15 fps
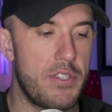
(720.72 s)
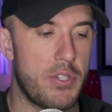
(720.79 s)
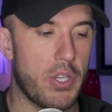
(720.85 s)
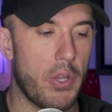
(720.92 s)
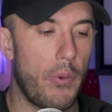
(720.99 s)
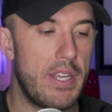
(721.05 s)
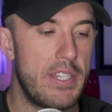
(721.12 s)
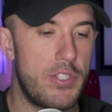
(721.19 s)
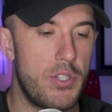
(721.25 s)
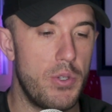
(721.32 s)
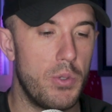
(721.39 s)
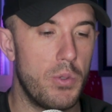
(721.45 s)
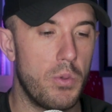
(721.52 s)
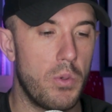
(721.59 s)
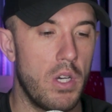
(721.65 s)
guys are going
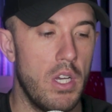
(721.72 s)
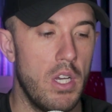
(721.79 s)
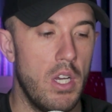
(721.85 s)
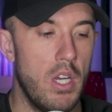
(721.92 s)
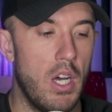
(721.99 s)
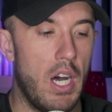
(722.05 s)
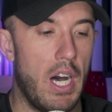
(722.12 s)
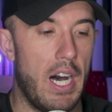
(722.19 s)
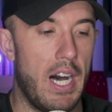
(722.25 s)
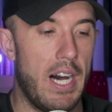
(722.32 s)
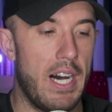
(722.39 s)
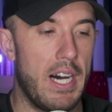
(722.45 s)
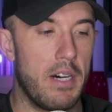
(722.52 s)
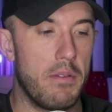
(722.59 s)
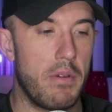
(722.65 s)
to
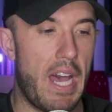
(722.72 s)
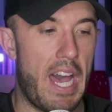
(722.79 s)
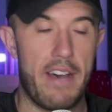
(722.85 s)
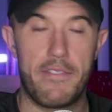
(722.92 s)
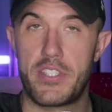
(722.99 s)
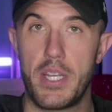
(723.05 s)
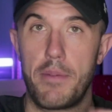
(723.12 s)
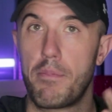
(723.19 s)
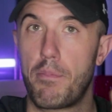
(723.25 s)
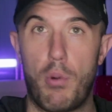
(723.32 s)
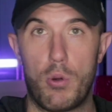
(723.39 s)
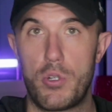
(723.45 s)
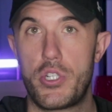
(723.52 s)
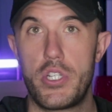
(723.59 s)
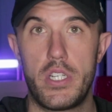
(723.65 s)
have some
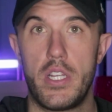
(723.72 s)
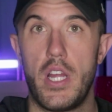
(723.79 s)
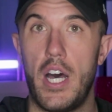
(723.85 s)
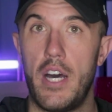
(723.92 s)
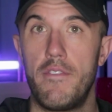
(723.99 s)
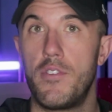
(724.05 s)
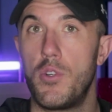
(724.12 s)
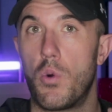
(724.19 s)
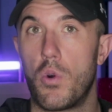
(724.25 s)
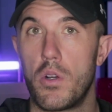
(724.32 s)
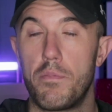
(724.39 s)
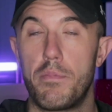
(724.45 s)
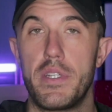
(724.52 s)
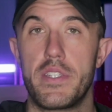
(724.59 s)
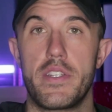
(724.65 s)
portion of
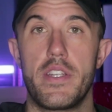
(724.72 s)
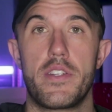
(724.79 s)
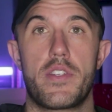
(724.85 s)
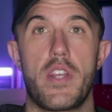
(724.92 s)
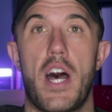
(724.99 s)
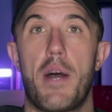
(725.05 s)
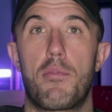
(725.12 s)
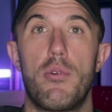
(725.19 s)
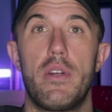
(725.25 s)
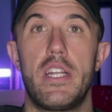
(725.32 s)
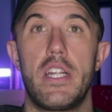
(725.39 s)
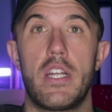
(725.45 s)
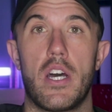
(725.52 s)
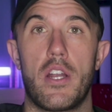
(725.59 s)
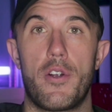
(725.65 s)
your business
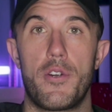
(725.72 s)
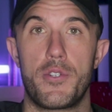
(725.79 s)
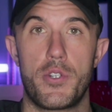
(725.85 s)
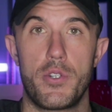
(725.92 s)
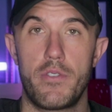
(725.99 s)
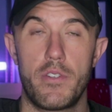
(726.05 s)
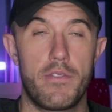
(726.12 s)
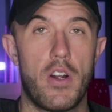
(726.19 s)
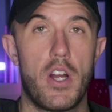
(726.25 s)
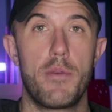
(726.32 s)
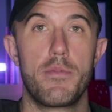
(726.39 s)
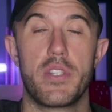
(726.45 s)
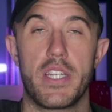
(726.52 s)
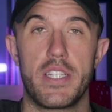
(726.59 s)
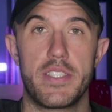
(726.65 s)
operating on our server
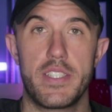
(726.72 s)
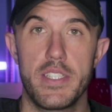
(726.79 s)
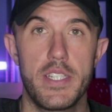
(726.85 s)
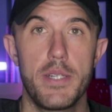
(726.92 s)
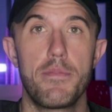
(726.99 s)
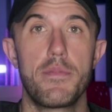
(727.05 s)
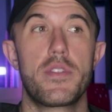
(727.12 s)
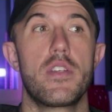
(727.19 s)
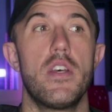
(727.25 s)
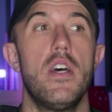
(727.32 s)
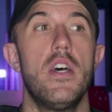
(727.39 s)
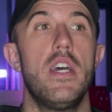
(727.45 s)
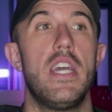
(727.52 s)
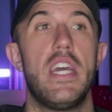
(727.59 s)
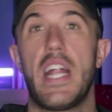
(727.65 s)
farms and systems,
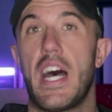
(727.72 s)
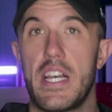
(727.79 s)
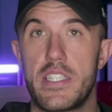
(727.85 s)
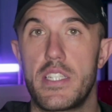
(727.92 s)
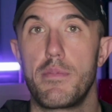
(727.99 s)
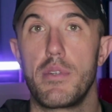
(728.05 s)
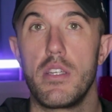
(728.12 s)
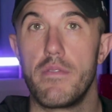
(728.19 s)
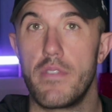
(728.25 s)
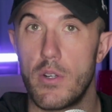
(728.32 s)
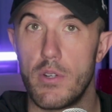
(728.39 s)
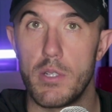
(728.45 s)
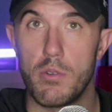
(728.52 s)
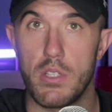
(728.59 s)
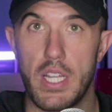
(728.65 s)
it has to be
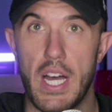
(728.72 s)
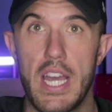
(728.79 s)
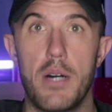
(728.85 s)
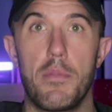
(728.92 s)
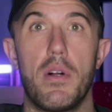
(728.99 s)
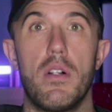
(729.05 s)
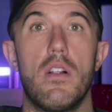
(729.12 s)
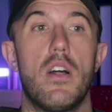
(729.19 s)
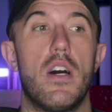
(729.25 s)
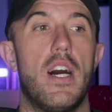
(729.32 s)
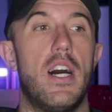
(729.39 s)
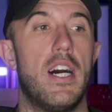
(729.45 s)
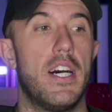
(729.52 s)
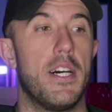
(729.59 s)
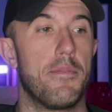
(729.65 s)
very reliable,
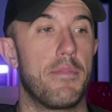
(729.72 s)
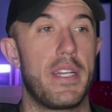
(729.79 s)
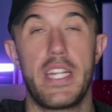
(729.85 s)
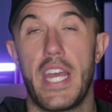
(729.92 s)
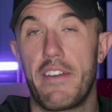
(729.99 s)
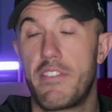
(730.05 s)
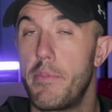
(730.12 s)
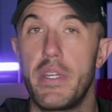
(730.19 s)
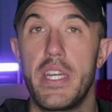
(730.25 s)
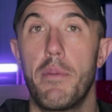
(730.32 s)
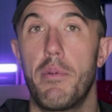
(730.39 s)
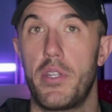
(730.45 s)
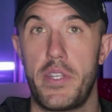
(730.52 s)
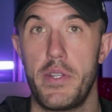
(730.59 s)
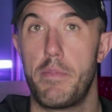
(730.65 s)
and you have to be
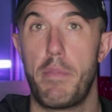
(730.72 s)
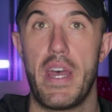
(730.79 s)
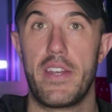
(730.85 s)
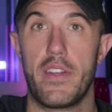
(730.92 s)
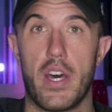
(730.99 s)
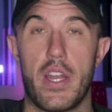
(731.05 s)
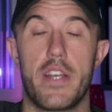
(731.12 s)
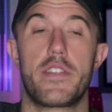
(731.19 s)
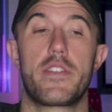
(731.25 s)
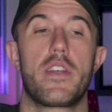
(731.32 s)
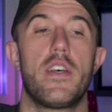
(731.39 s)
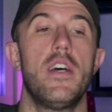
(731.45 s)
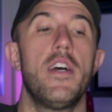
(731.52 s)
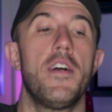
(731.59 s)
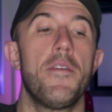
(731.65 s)
able to depend on us.